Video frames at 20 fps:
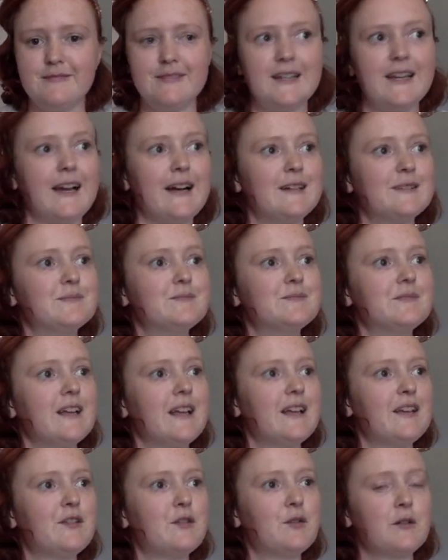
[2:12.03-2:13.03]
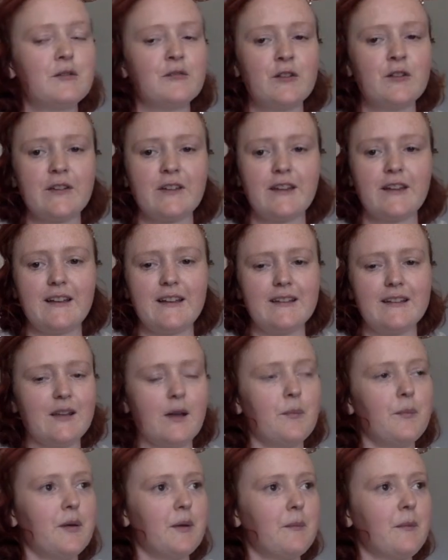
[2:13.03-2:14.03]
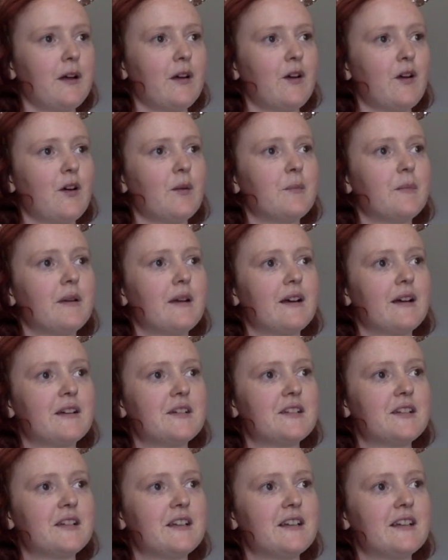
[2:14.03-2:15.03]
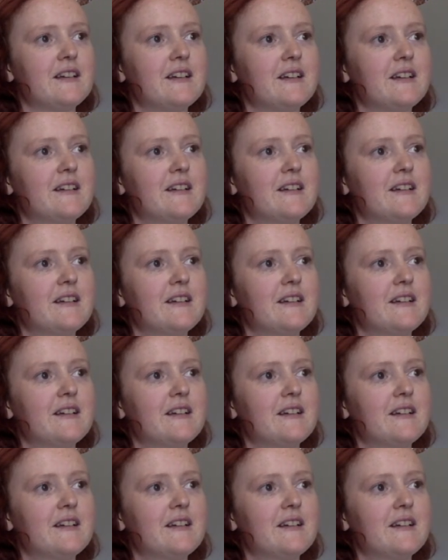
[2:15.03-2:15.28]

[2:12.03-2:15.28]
Yeah, it sort of looks like he's humping my arm, actually.